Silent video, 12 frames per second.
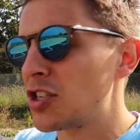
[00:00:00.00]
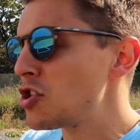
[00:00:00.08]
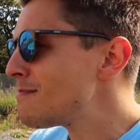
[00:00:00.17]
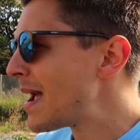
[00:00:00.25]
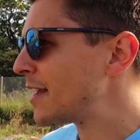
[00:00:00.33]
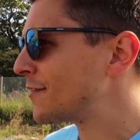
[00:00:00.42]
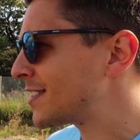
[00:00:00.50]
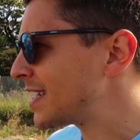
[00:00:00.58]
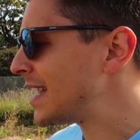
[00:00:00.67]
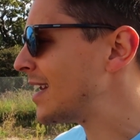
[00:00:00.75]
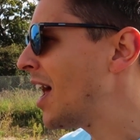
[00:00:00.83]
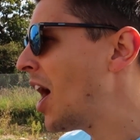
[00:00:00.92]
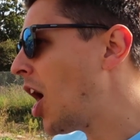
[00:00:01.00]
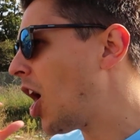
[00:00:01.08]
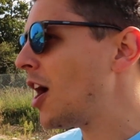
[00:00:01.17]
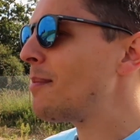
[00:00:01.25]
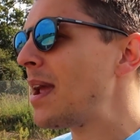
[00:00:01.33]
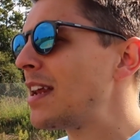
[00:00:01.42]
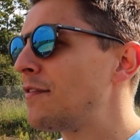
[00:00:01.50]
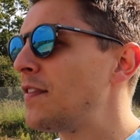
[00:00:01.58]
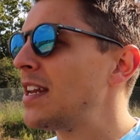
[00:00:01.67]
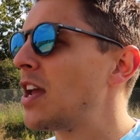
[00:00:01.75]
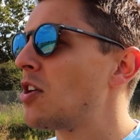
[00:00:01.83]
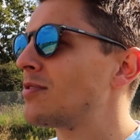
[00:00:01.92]
You may have seen, I made a
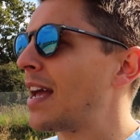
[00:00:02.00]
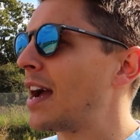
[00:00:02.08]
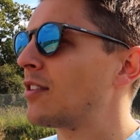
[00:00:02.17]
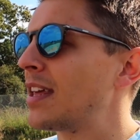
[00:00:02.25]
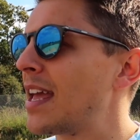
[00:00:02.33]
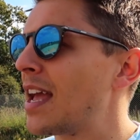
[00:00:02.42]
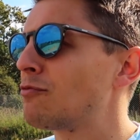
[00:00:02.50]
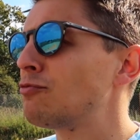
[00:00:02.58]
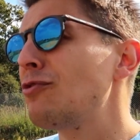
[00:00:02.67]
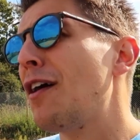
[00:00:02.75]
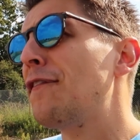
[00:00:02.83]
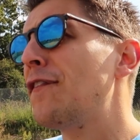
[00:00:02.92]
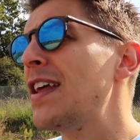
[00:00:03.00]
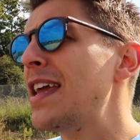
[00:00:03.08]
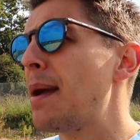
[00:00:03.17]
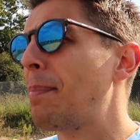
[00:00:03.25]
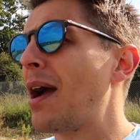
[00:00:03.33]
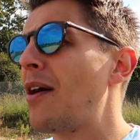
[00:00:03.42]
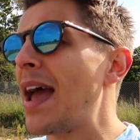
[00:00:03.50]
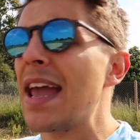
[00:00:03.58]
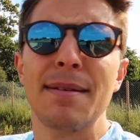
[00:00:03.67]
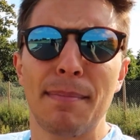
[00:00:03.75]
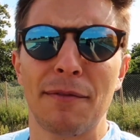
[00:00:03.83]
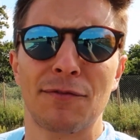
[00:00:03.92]
video down here roughly about
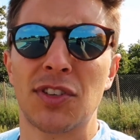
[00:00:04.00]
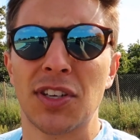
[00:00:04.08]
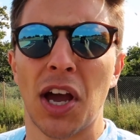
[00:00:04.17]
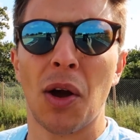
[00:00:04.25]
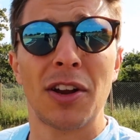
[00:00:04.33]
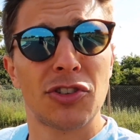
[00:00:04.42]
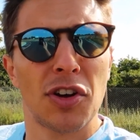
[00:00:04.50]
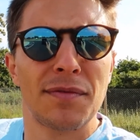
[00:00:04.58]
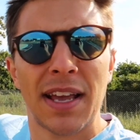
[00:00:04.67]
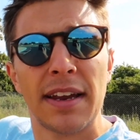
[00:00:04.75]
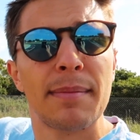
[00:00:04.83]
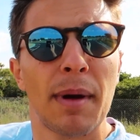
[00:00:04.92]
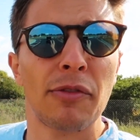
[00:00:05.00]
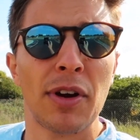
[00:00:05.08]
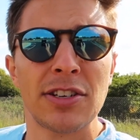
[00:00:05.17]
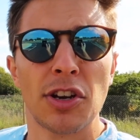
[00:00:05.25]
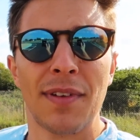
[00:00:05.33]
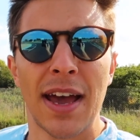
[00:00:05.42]
8 months ago. I drove down in my Range Rover